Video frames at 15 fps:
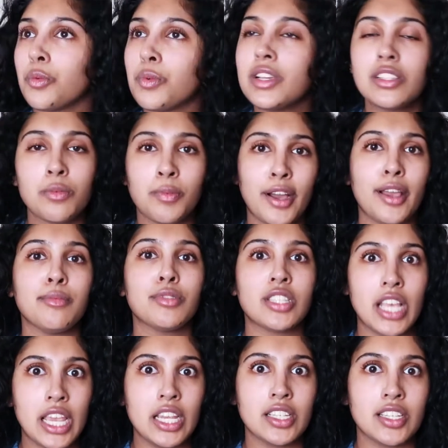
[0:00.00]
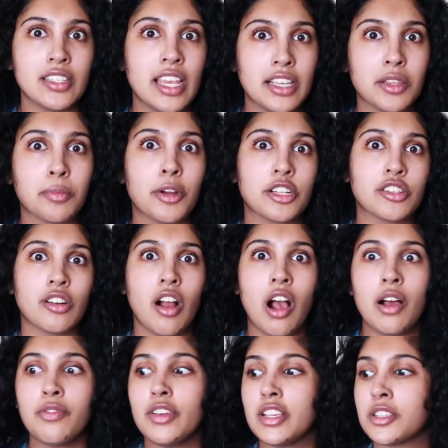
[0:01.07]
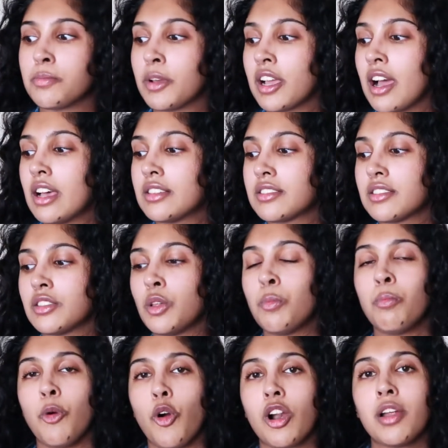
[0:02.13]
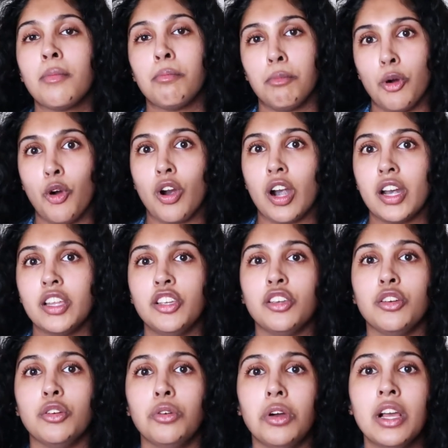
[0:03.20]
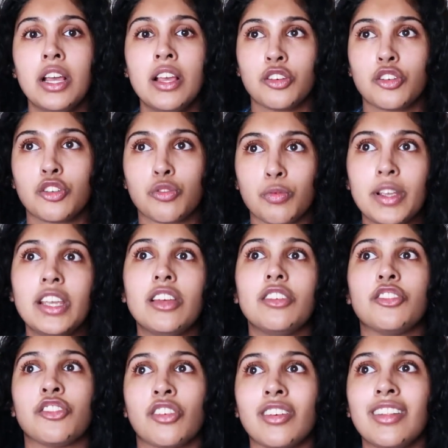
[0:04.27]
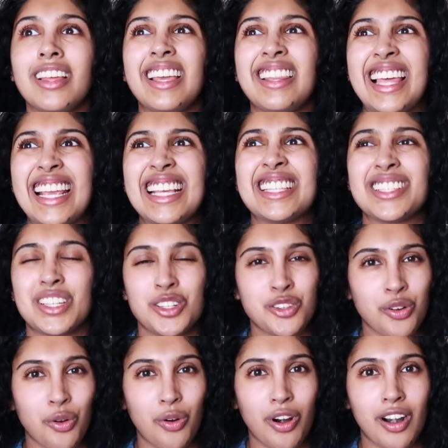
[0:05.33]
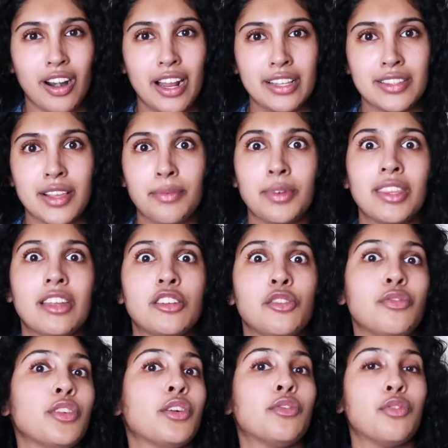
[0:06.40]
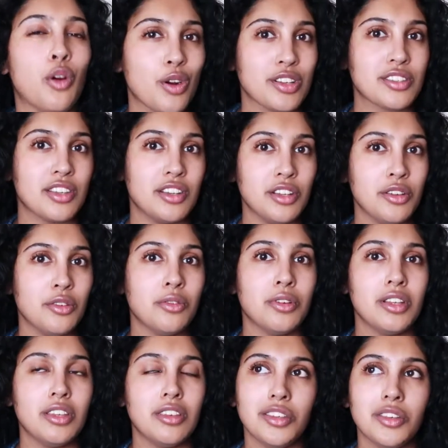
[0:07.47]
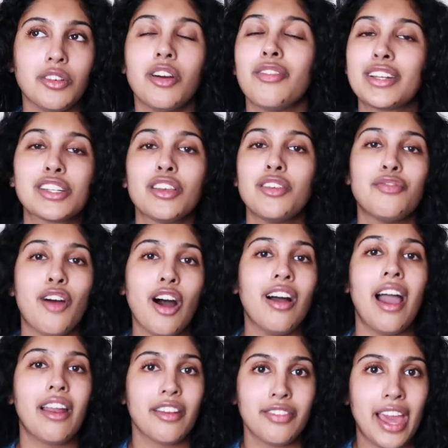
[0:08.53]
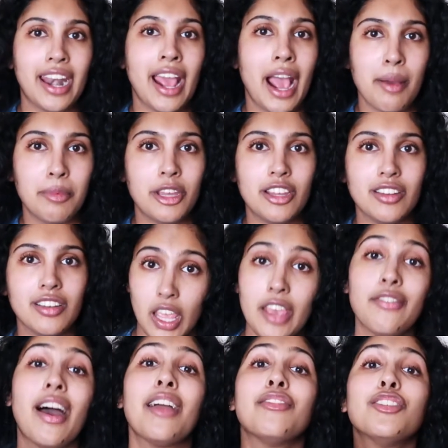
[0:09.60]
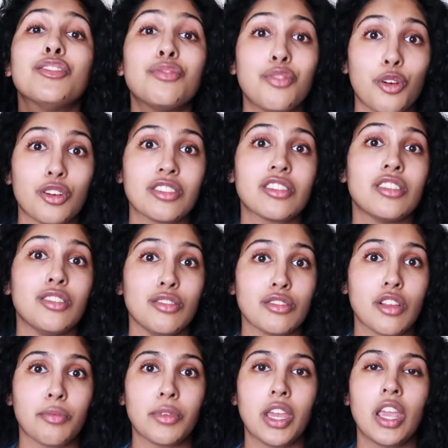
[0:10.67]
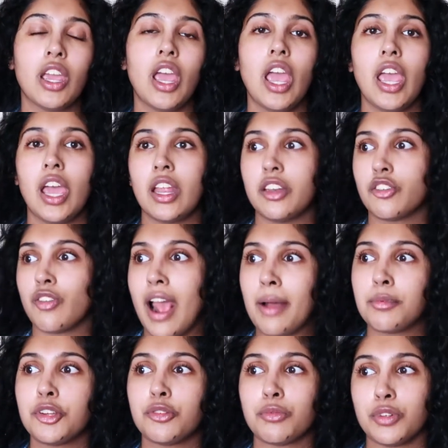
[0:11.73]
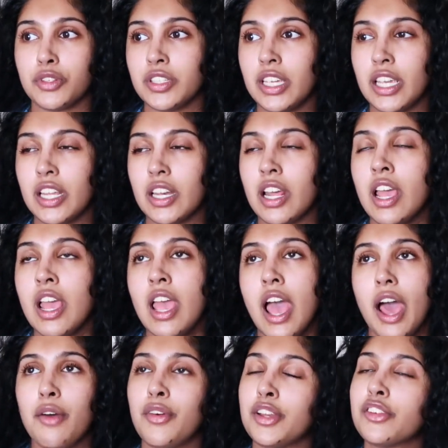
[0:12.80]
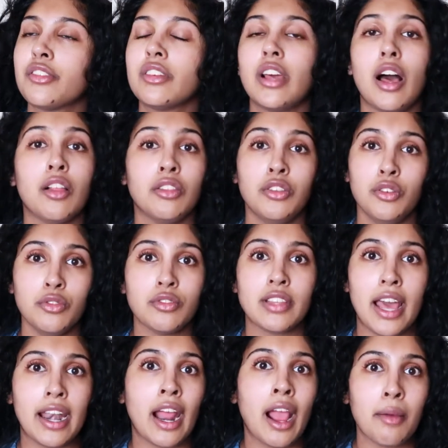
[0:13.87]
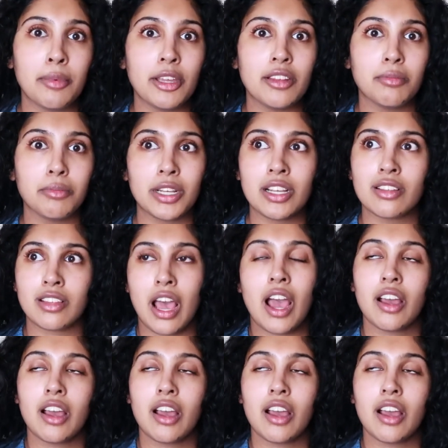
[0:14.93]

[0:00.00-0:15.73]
reason why I'm saying to take the pressure off is because the more and more you treat journaling like it's a chore and something that you feel forced to do, you'll eventually fall out of that habit. If I feel forced to do something and trapped in a routine, eventually I'll lose that habit, because